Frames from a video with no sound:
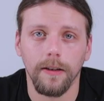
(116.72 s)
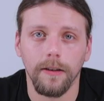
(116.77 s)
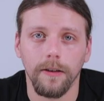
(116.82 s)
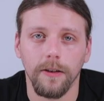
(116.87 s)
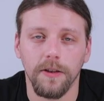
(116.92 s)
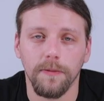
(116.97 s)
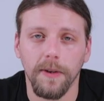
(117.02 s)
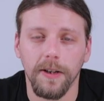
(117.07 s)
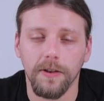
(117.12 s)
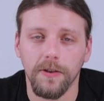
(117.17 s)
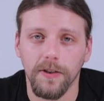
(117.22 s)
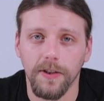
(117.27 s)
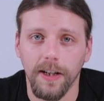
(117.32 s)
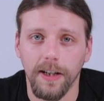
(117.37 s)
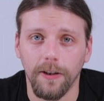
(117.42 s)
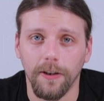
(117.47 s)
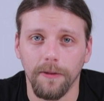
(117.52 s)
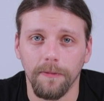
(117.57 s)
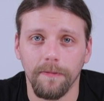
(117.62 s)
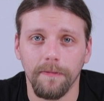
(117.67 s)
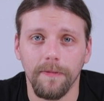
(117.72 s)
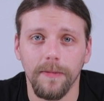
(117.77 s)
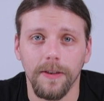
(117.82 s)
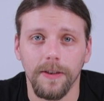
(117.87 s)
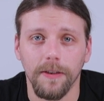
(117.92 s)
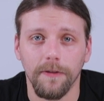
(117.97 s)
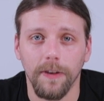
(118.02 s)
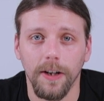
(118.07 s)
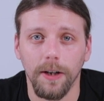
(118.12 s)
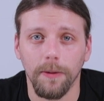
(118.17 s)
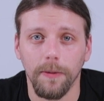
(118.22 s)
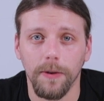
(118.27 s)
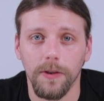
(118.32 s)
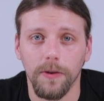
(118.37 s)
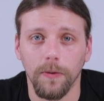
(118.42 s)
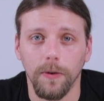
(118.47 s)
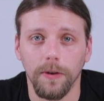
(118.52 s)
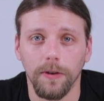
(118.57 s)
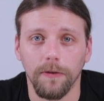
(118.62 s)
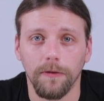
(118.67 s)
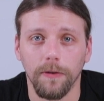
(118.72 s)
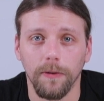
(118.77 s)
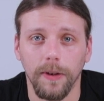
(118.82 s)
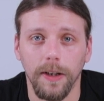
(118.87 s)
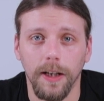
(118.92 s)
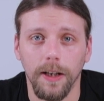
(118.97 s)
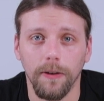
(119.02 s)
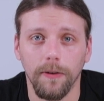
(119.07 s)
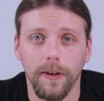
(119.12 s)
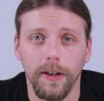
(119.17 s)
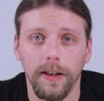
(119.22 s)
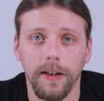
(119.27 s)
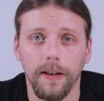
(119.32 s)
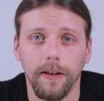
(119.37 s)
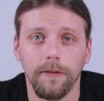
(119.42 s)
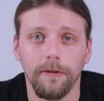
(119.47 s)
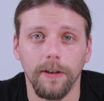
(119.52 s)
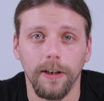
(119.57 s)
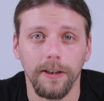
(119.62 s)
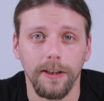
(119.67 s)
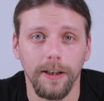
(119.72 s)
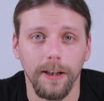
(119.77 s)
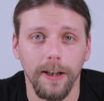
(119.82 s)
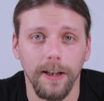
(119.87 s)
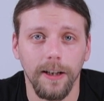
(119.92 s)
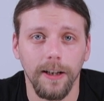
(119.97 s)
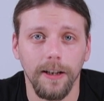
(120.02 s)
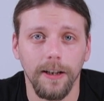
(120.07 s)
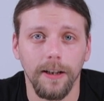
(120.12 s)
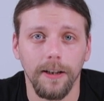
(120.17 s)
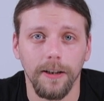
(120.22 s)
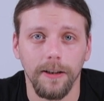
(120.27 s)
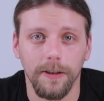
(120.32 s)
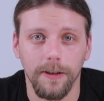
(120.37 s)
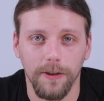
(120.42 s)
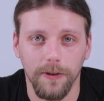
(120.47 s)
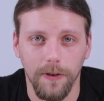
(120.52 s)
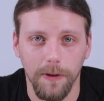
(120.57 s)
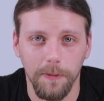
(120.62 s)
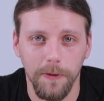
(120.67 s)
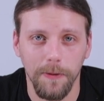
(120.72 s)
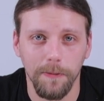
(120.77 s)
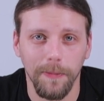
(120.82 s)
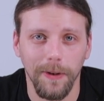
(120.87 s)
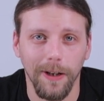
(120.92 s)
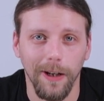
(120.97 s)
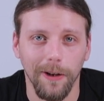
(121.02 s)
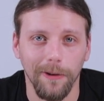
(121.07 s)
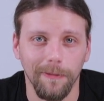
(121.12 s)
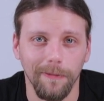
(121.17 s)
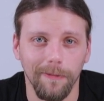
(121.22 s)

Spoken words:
The Spektra Xion is available to order from Killer Ink via the link in the description below.